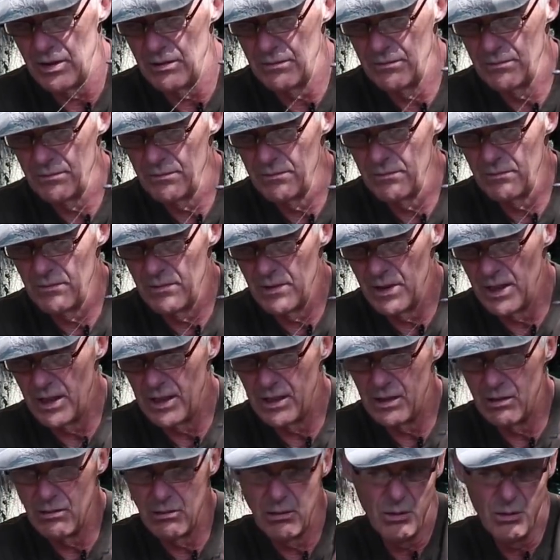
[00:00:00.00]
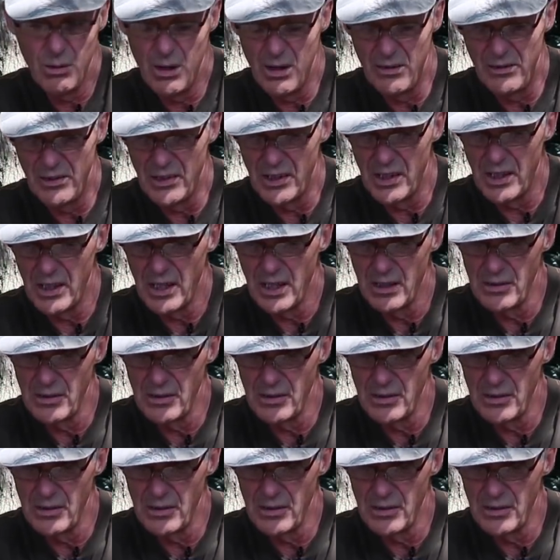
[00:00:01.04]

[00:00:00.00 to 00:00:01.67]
your leader or whatever you